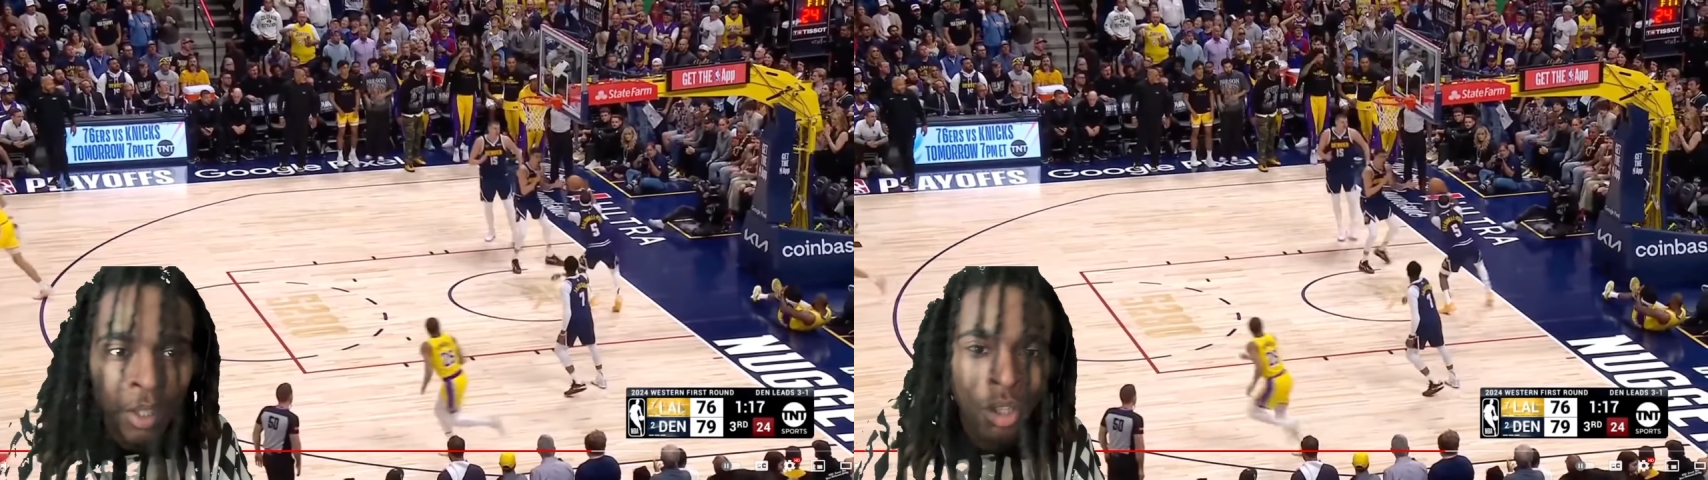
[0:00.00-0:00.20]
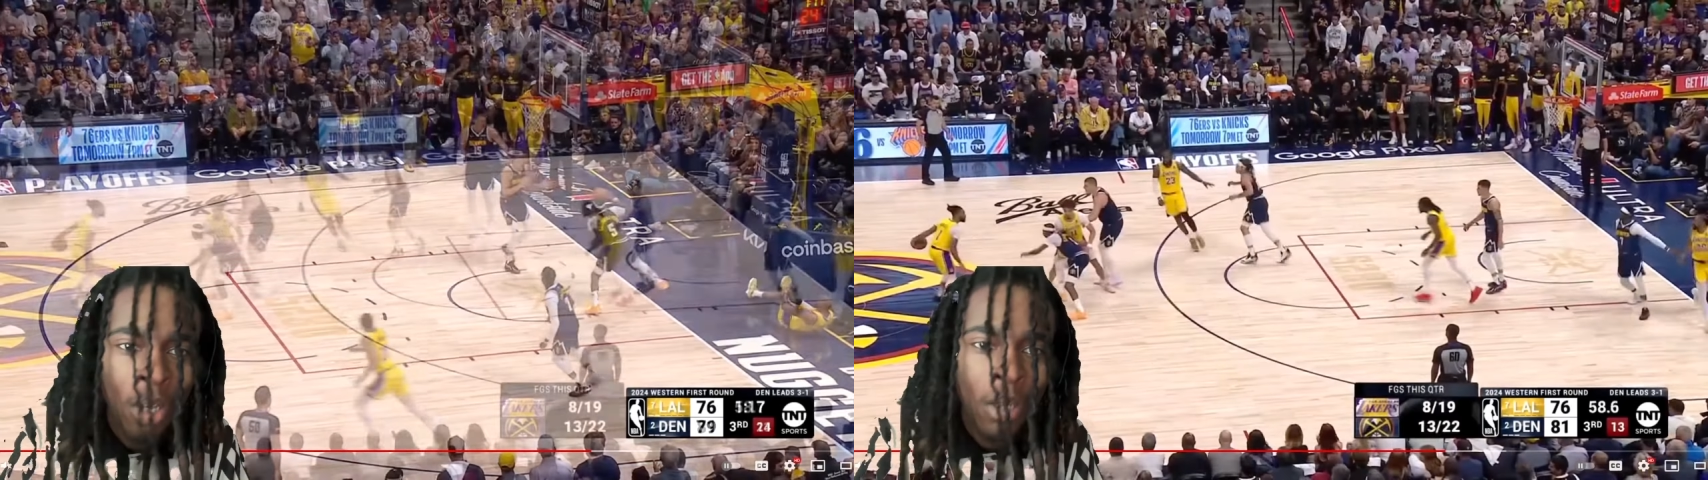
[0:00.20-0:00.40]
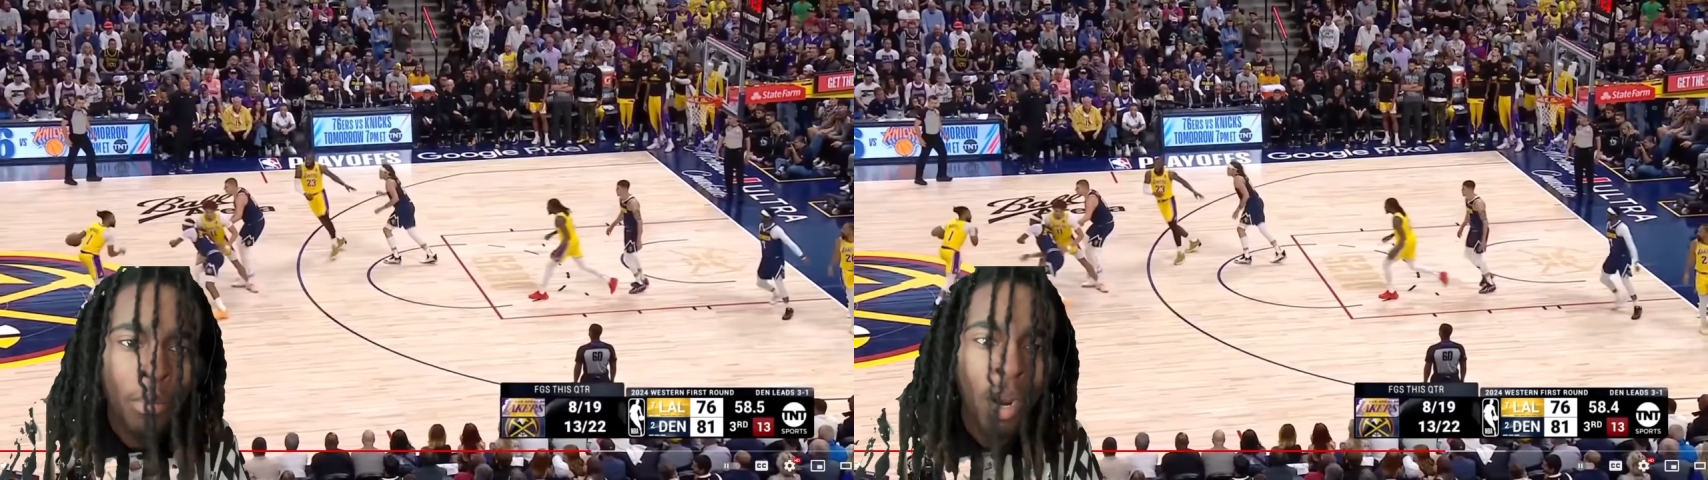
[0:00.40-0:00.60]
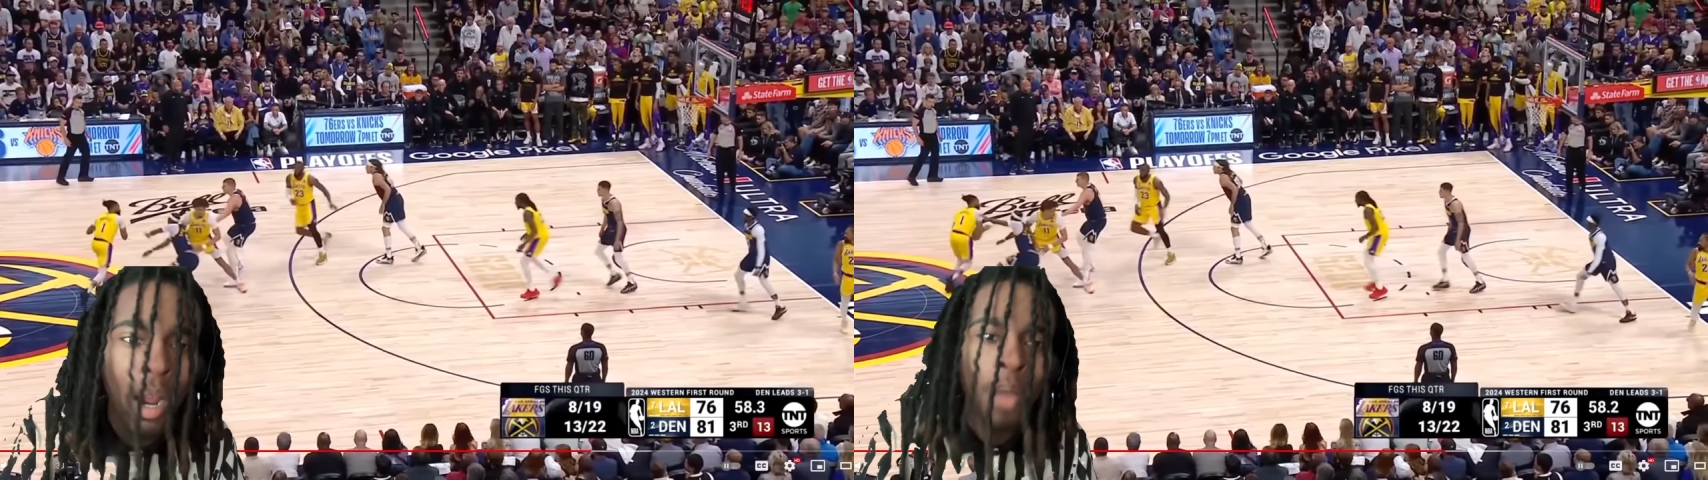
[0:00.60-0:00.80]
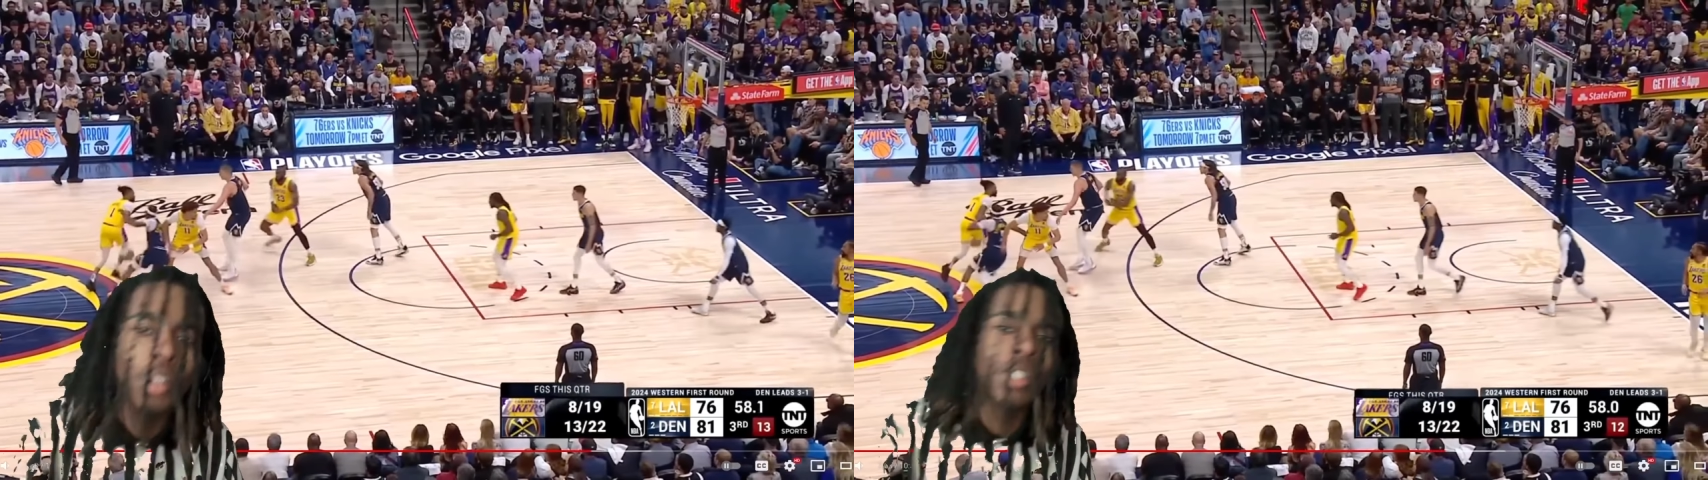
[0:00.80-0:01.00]
thought
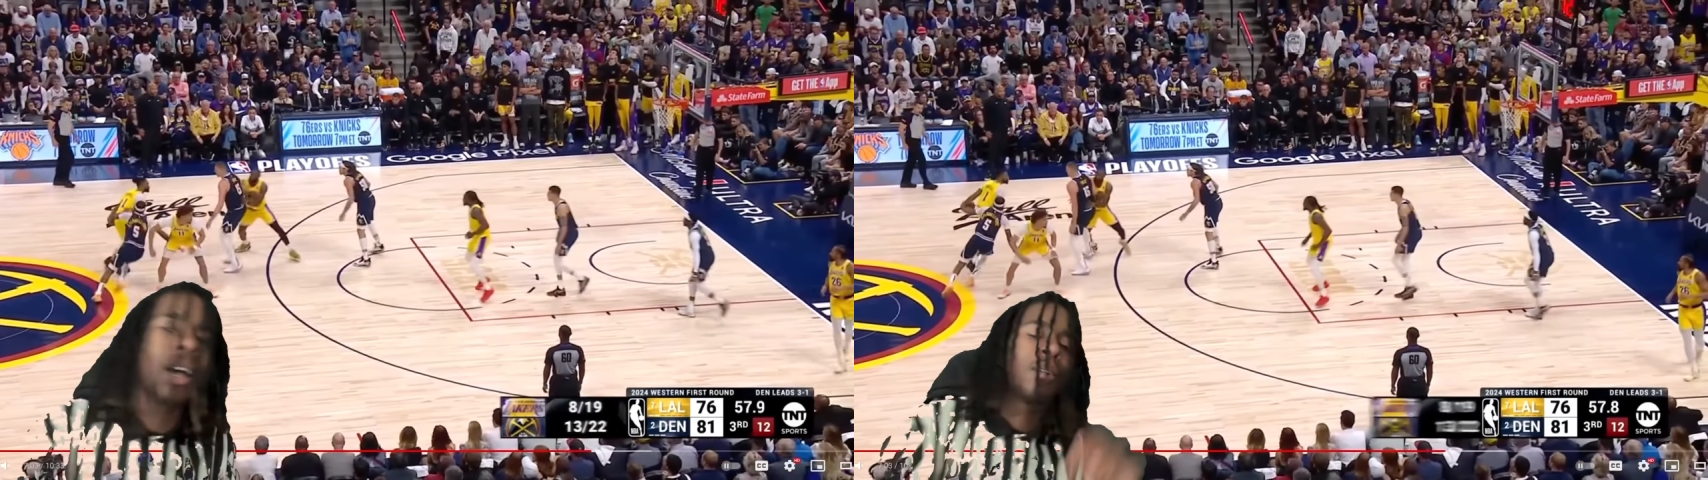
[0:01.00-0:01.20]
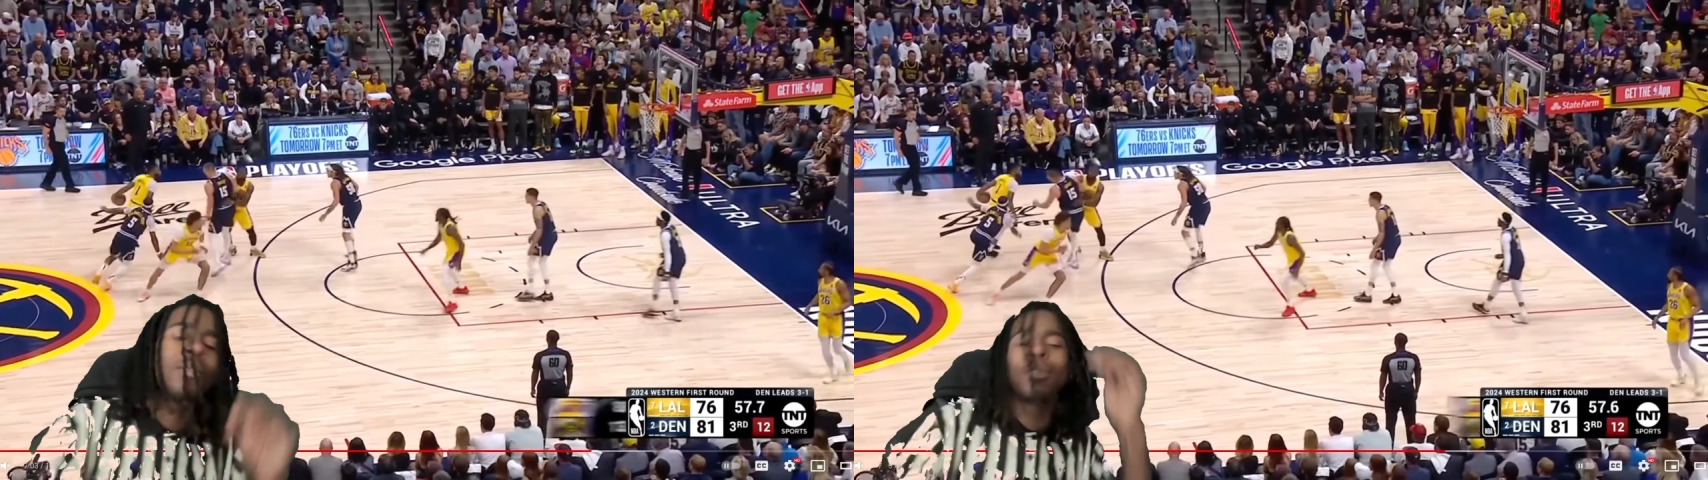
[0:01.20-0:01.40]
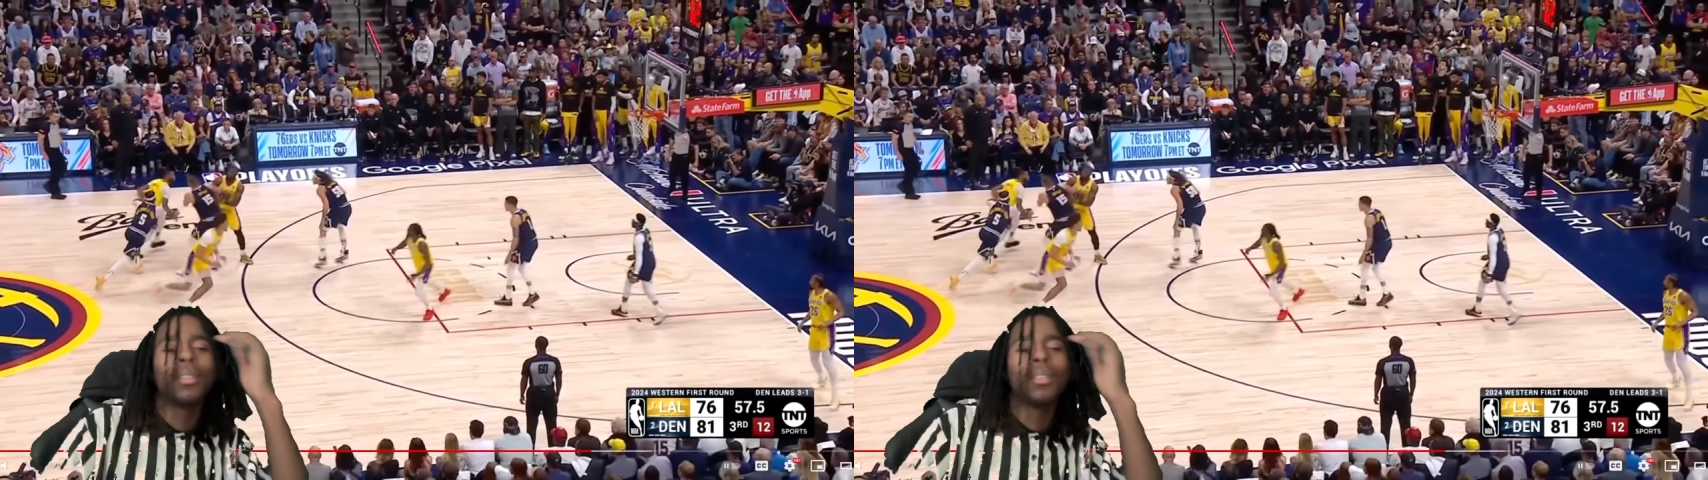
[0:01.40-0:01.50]
LeBron was out.